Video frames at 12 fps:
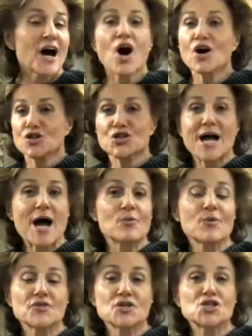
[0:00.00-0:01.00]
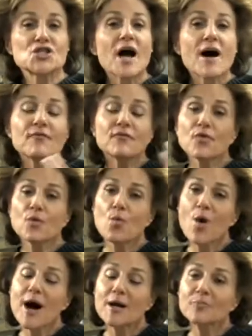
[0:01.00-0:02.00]
Our chat with the chef, the
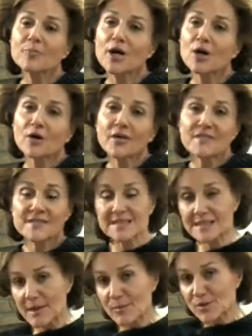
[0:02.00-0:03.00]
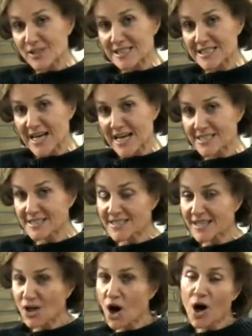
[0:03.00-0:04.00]
wine pairing, the celebrity tasting,